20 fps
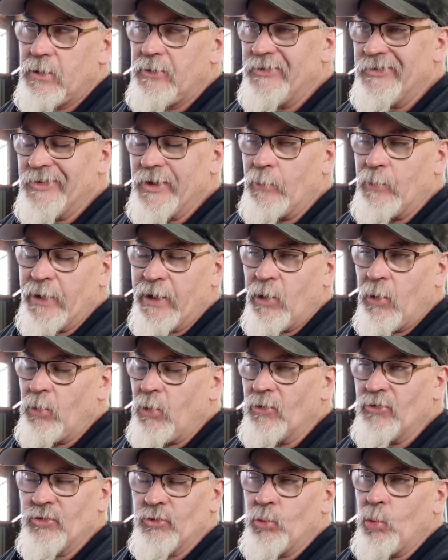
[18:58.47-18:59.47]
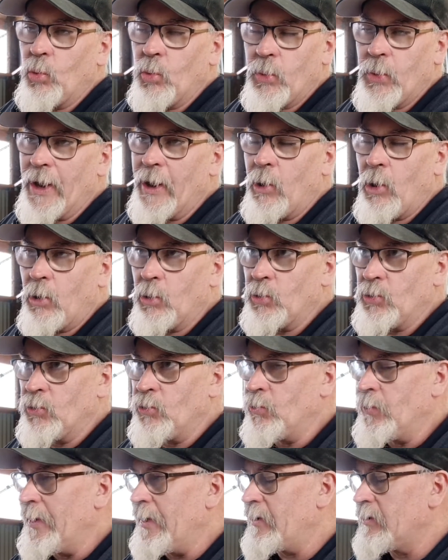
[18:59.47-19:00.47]
somehow. I'm not sure how I'll
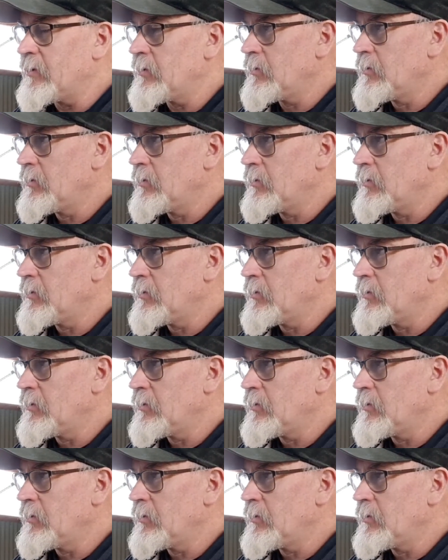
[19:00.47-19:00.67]
do that.